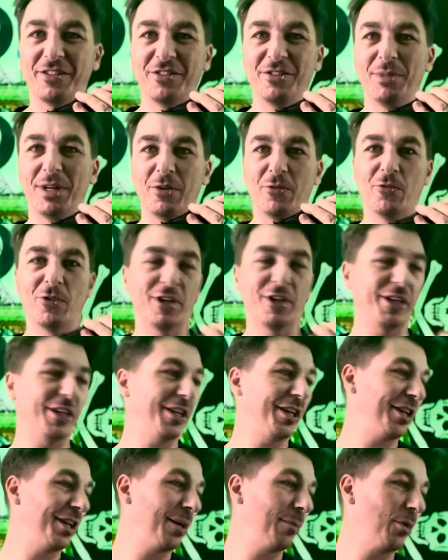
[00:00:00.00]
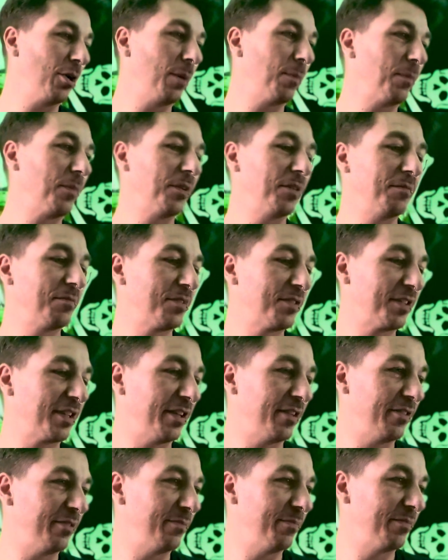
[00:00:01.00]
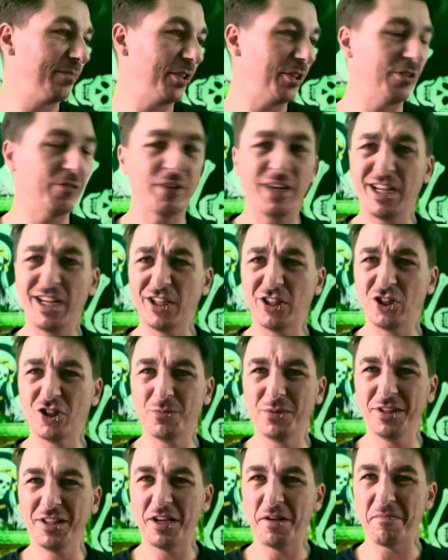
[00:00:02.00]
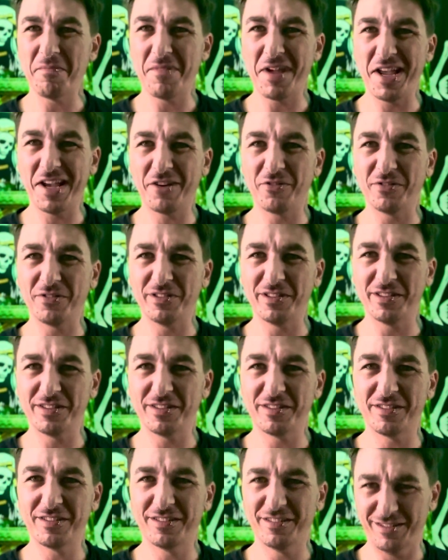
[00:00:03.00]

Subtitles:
you might want to hit him up and tell him, you know, hey, show me that mag release.